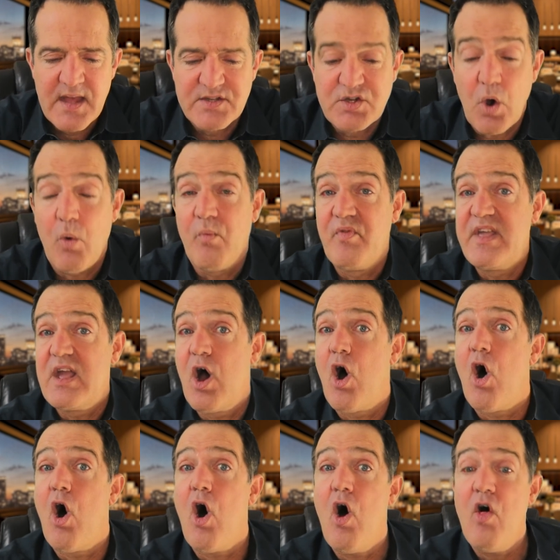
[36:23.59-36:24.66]
So the
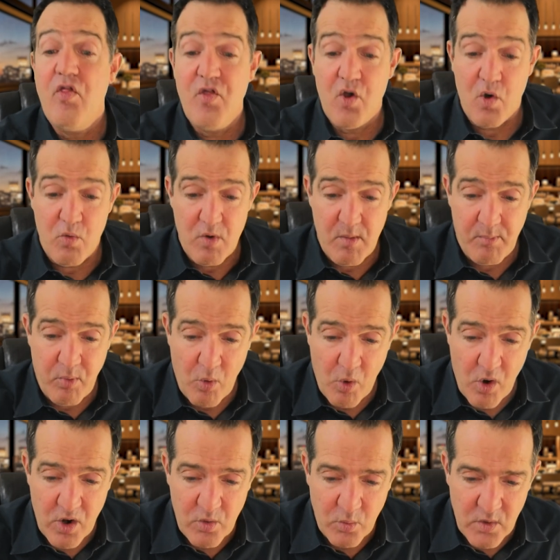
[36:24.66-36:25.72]
other
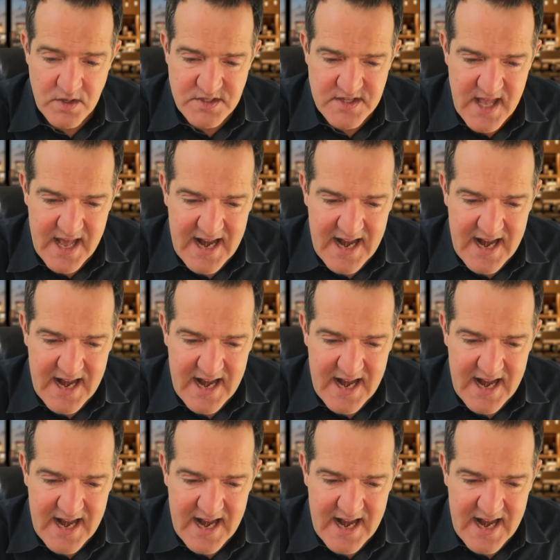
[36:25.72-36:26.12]
report was